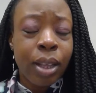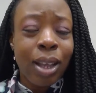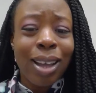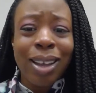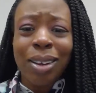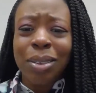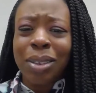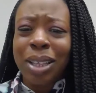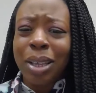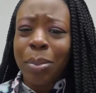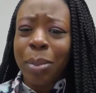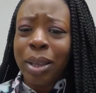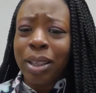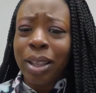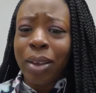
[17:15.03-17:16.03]
I don't think
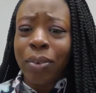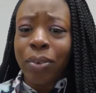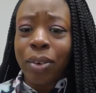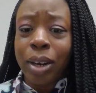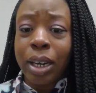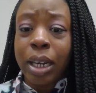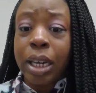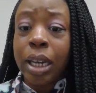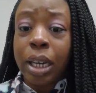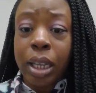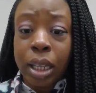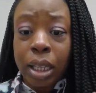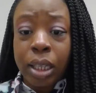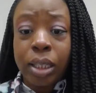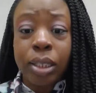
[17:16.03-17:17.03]
me and that friend
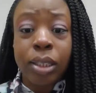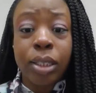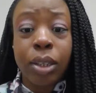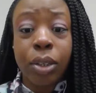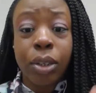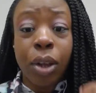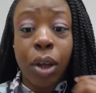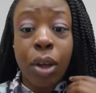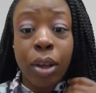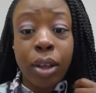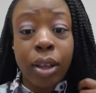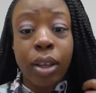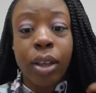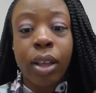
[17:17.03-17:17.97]
still talk,